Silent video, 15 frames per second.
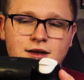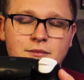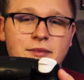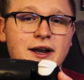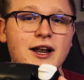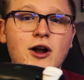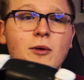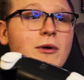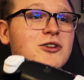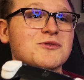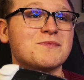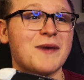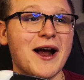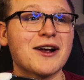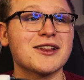but it
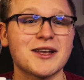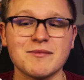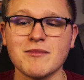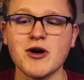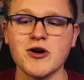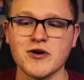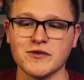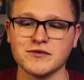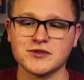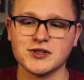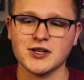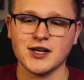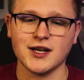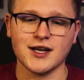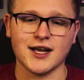almost barely moves.
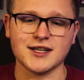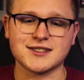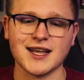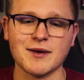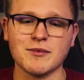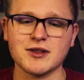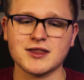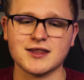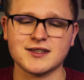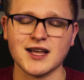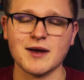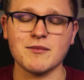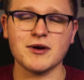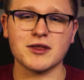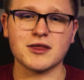And same with
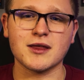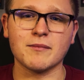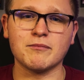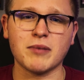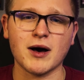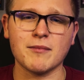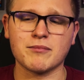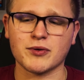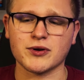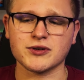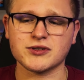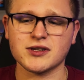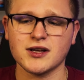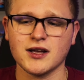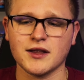same with the
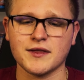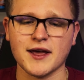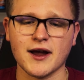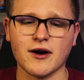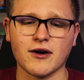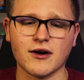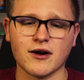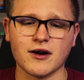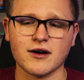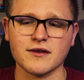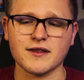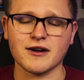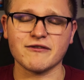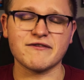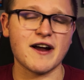bumpers. They are
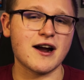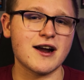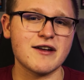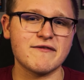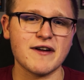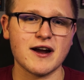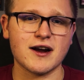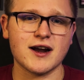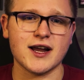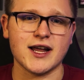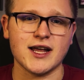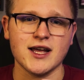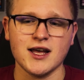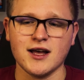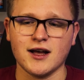they're very
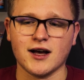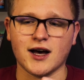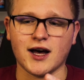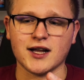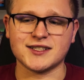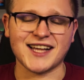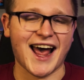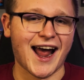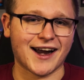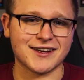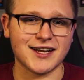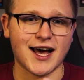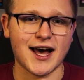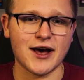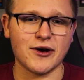very uh,
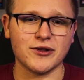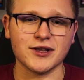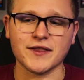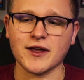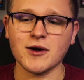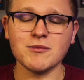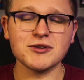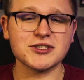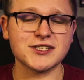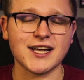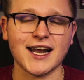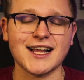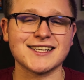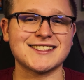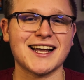tactile and they almost
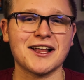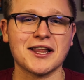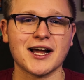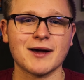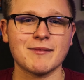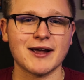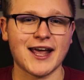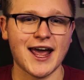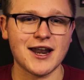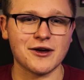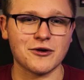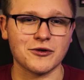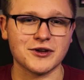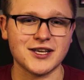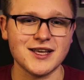kind of sound like a
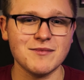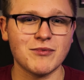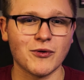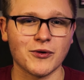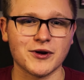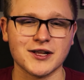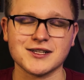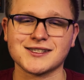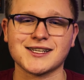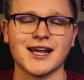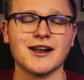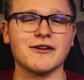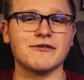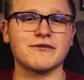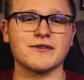mechanical keyboard
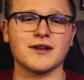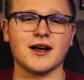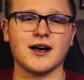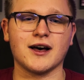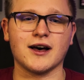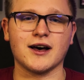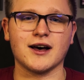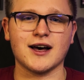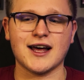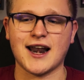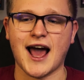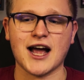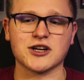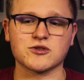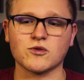instead of uh, an
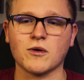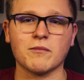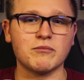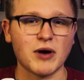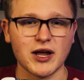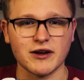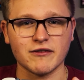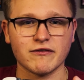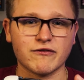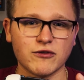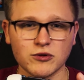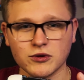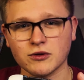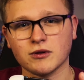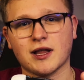actual button
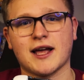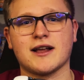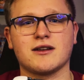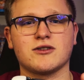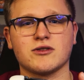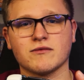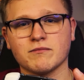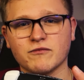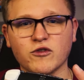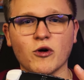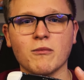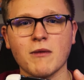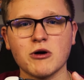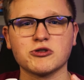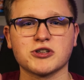full like full
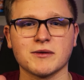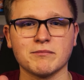motion